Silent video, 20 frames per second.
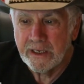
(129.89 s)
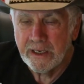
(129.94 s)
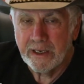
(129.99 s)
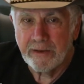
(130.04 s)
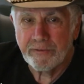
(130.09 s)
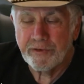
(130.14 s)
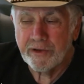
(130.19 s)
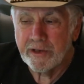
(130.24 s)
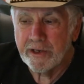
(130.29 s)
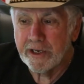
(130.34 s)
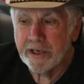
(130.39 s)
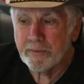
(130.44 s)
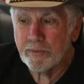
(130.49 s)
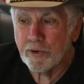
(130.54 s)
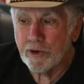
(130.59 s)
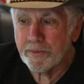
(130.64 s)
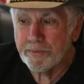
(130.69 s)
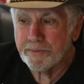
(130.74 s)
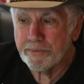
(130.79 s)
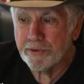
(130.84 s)
If you need
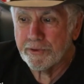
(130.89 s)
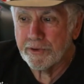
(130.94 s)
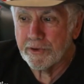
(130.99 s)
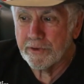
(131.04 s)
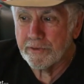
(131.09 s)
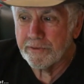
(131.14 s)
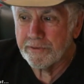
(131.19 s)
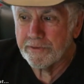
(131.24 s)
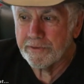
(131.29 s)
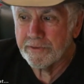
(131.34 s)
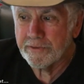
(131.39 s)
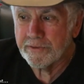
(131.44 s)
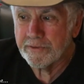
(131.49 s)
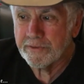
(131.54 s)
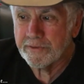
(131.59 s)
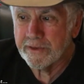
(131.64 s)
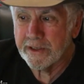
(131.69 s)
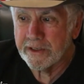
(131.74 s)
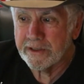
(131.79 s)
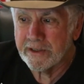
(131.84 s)
more proof
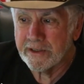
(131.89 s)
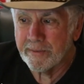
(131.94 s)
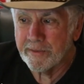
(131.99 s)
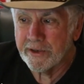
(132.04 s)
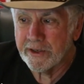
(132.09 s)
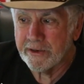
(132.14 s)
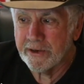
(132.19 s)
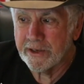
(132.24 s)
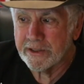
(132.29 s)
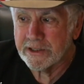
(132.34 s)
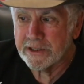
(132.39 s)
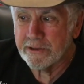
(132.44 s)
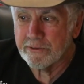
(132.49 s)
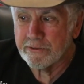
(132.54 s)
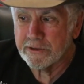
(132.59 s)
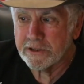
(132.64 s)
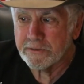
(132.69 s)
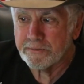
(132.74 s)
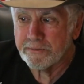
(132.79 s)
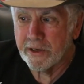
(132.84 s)
that Democrats are
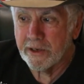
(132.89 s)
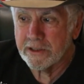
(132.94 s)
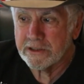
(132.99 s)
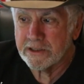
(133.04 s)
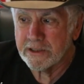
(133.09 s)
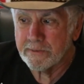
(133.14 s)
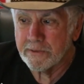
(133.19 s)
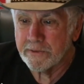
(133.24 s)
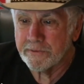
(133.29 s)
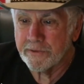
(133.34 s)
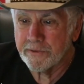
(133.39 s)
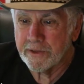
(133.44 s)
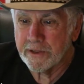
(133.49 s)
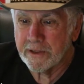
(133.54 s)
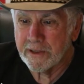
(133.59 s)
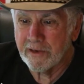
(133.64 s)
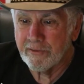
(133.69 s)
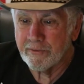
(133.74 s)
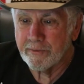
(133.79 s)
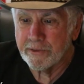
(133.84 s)
responsible for the
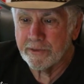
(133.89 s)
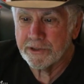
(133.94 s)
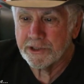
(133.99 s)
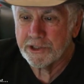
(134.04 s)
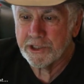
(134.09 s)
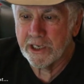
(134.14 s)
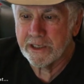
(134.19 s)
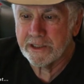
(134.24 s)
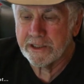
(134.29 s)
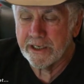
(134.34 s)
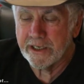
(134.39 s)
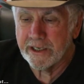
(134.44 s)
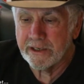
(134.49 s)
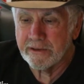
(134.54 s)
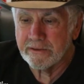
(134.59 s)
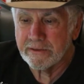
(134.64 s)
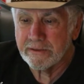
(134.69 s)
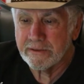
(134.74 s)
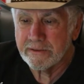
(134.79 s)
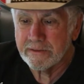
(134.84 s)
government
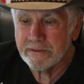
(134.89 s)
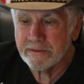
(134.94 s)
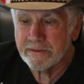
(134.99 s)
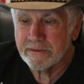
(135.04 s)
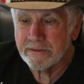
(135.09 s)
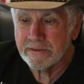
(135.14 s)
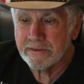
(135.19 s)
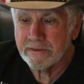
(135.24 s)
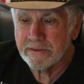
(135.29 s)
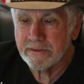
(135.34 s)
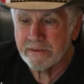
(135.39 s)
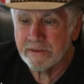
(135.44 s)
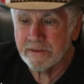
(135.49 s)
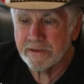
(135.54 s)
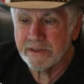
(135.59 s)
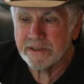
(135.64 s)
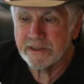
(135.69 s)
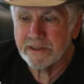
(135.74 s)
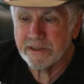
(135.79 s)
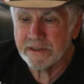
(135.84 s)
shutdown,
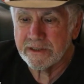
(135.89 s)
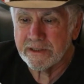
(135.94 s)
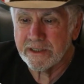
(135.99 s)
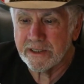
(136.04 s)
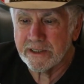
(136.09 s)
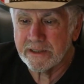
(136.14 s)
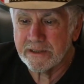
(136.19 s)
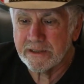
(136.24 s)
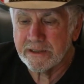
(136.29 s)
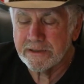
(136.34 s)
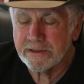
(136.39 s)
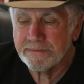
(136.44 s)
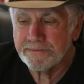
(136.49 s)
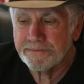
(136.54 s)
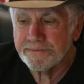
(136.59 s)
this is it.